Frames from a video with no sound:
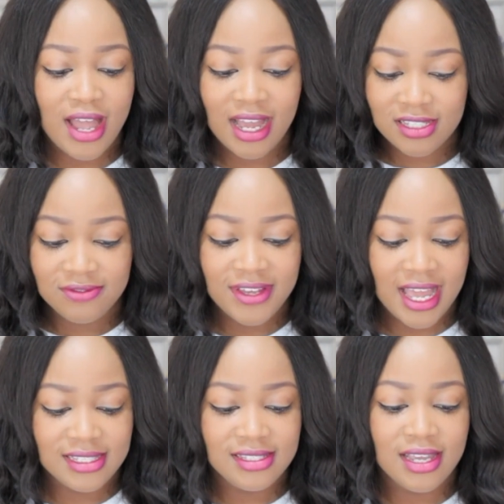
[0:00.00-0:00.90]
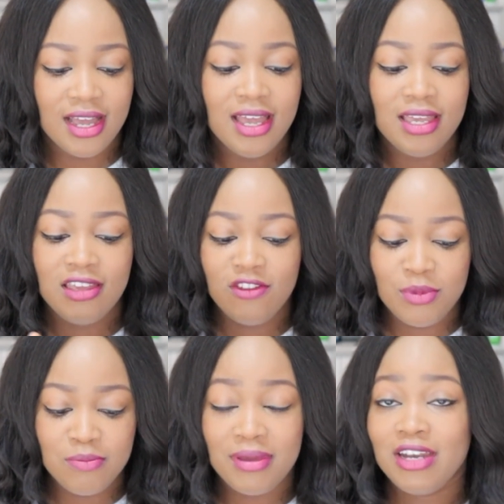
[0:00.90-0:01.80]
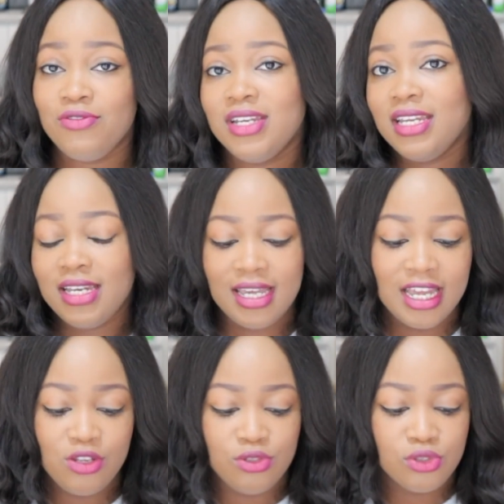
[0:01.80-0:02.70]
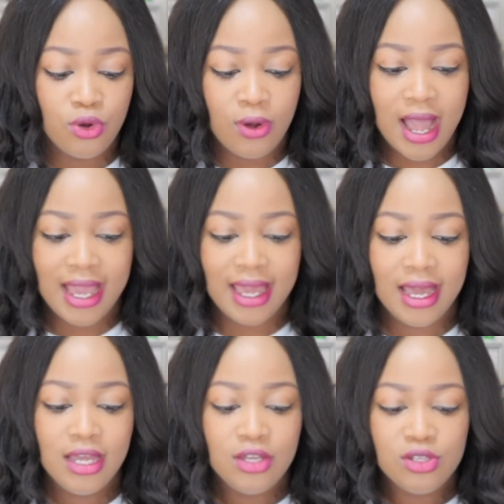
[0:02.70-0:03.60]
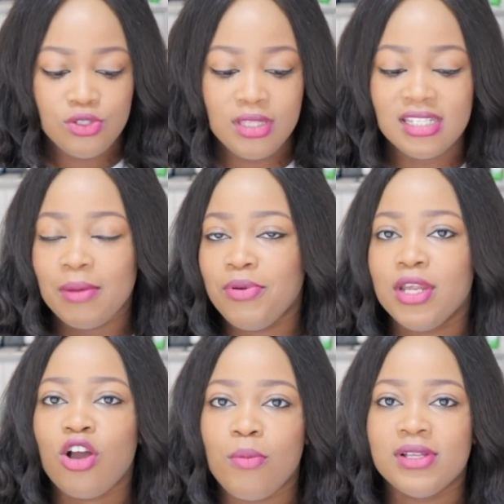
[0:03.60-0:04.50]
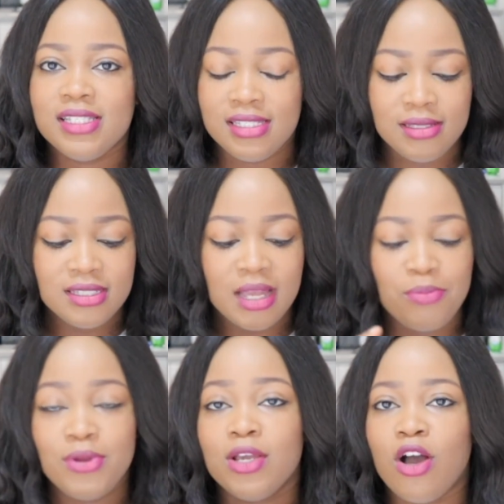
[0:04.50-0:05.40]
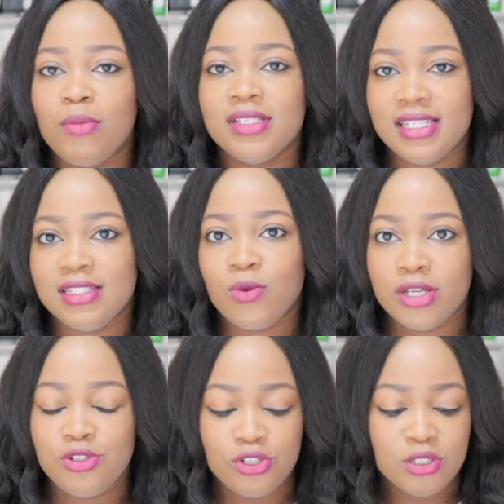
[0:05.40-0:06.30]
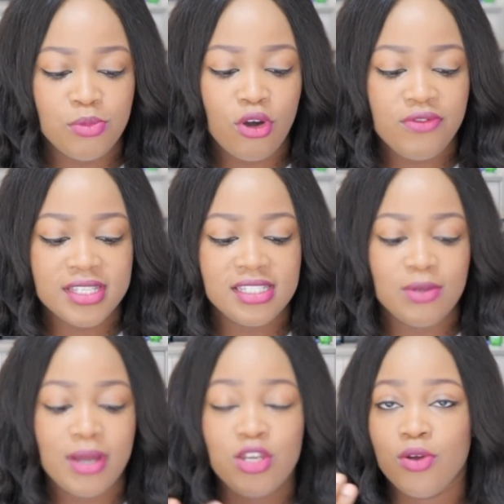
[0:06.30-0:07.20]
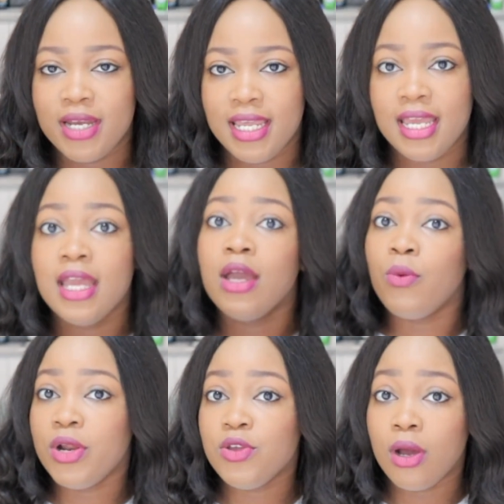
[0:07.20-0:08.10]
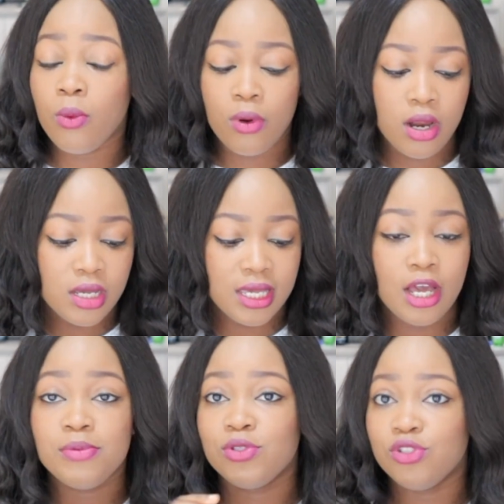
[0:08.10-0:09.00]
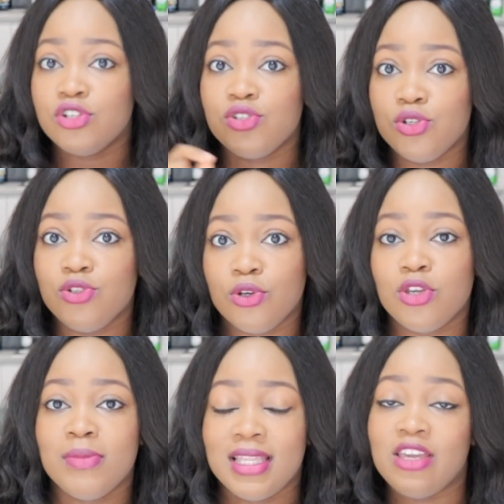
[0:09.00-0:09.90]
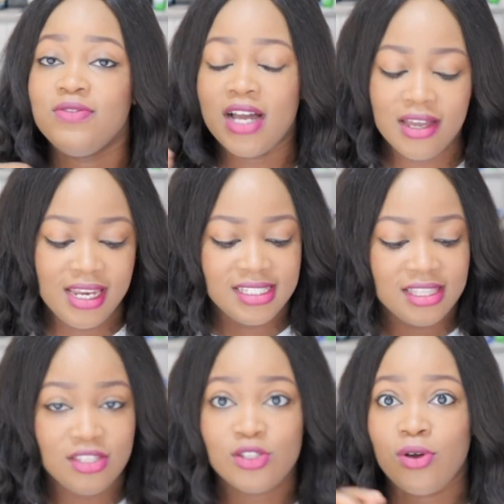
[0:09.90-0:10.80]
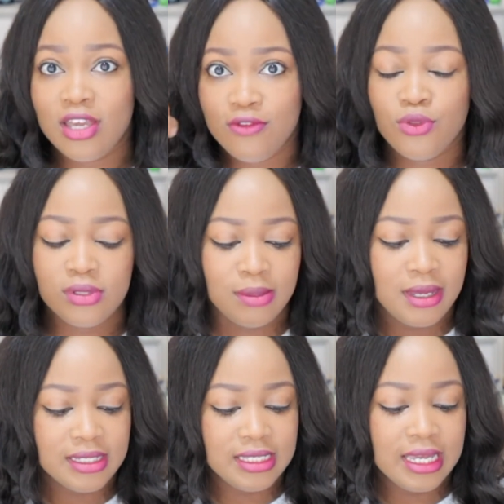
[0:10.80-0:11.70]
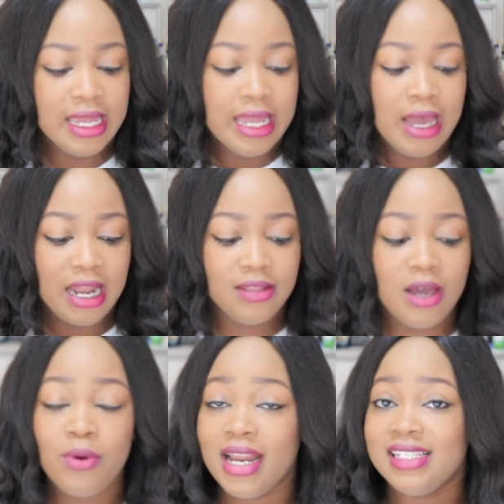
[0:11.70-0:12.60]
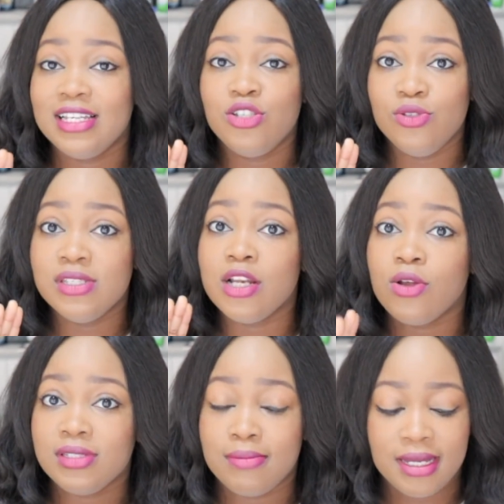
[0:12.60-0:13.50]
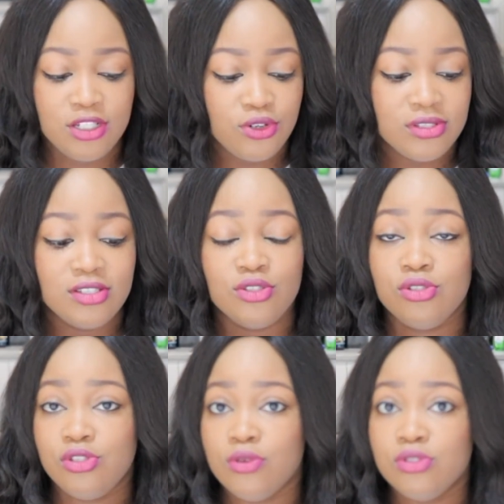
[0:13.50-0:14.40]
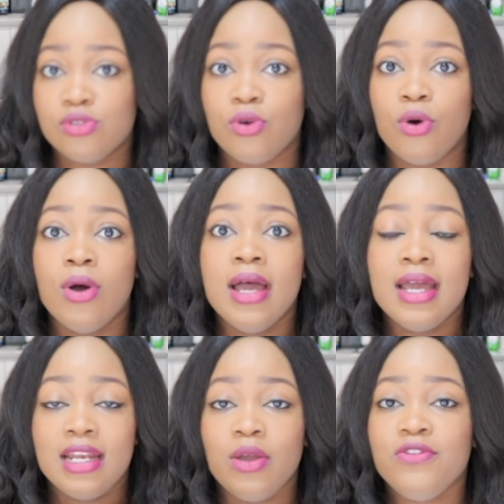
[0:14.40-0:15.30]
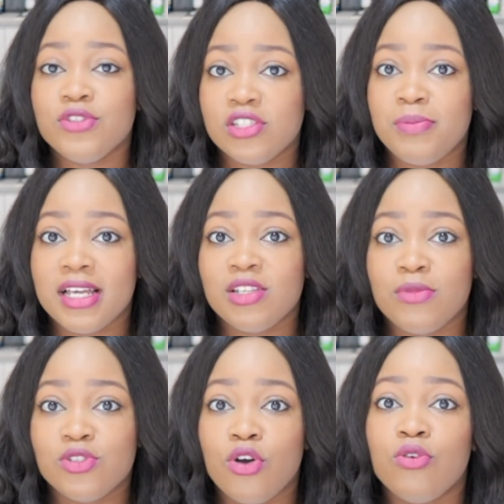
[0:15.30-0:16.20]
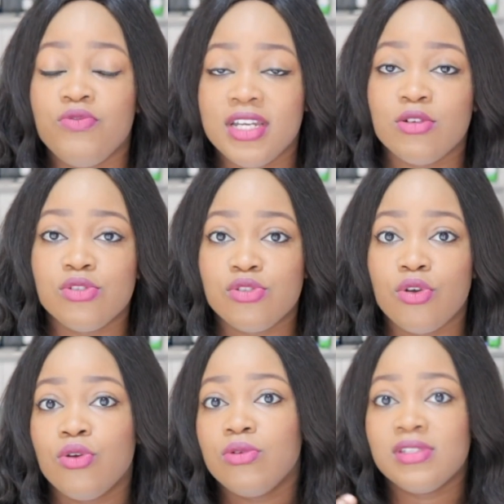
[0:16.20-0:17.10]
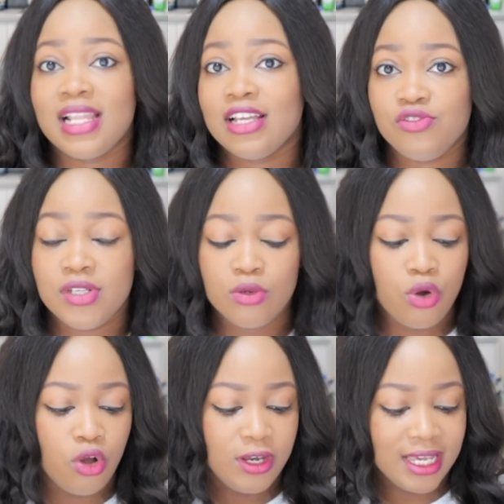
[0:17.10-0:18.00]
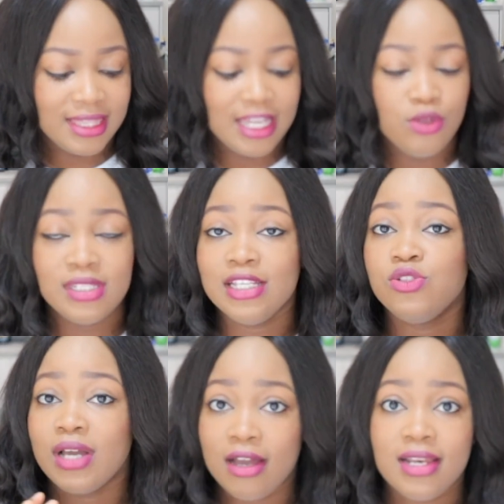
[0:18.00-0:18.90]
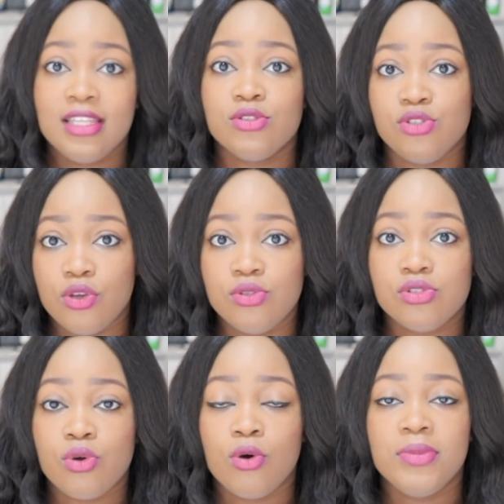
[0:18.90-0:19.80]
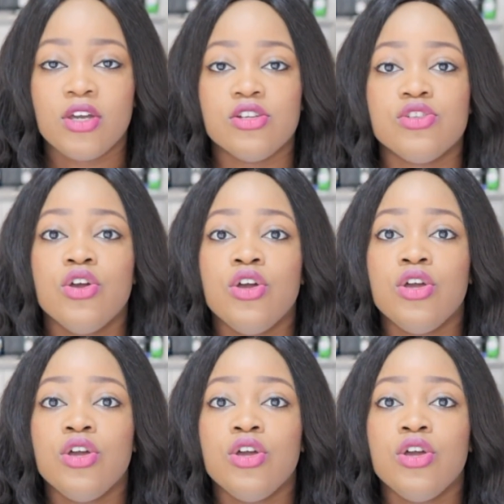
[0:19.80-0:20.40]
active cancer, if you've been bedridden, again, you score higher. So these are pretty common sense questions, but obviously when you're at work, it helps to just, you know, document that you've calculated the score and you've thought about it. Another one I tend to use a lot on my trust is the stone score. Now, if you suspect someone's got a renal stone / renal colic, then you tend to calculate the stone score because